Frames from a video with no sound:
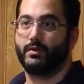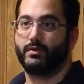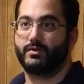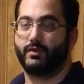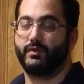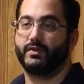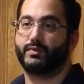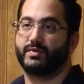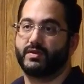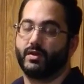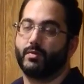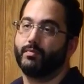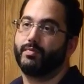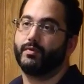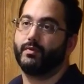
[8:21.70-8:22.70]
So this was
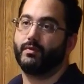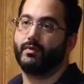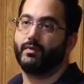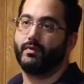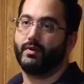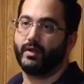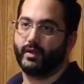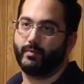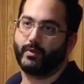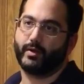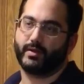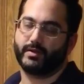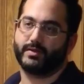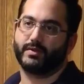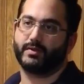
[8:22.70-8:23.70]
market the, system. Yeah,
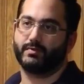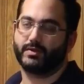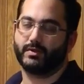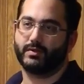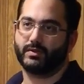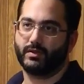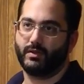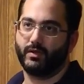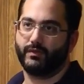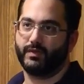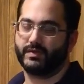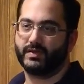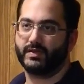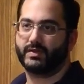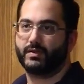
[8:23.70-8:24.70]
market system. So it's you know
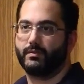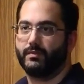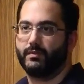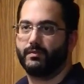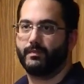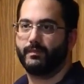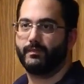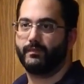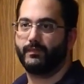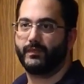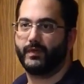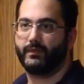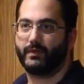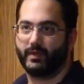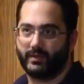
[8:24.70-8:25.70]
the system. You mean for like the
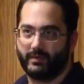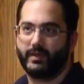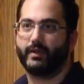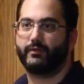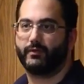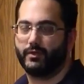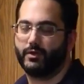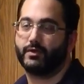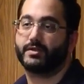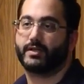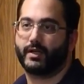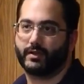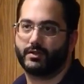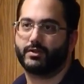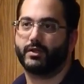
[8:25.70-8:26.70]
Nasdaq for, yeah, market? For New York
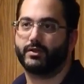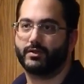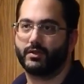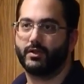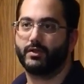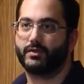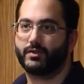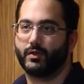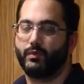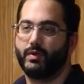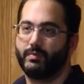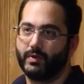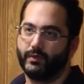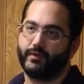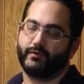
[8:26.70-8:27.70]
Stock Exchange. Uh-huh. So we
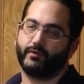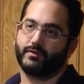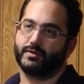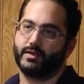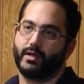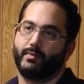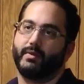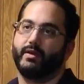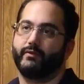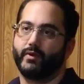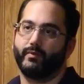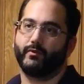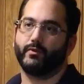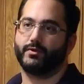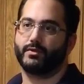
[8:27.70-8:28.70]
built the first
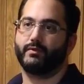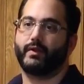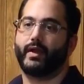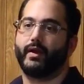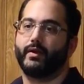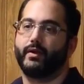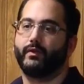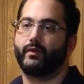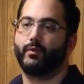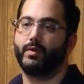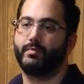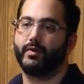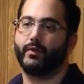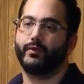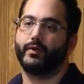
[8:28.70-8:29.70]
non-mainframe version of that, and so we
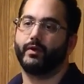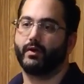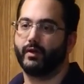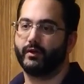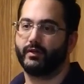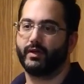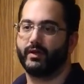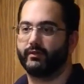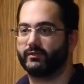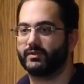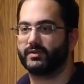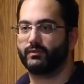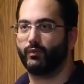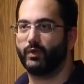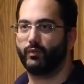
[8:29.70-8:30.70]
built it on kind of
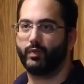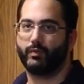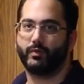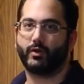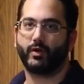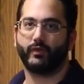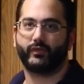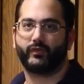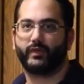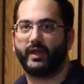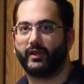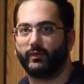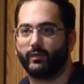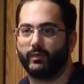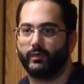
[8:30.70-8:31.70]
what we would call
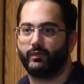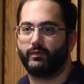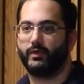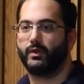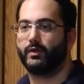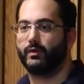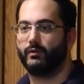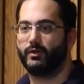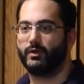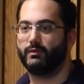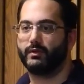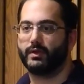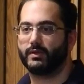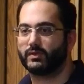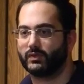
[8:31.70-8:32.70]
standard you know
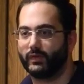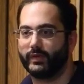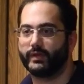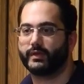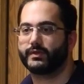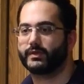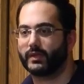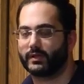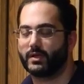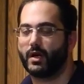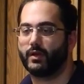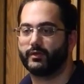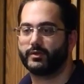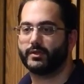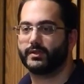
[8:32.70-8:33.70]
Unix Linux
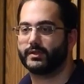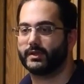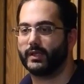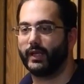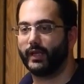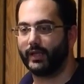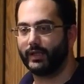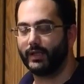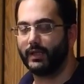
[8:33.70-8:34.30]
technologies today,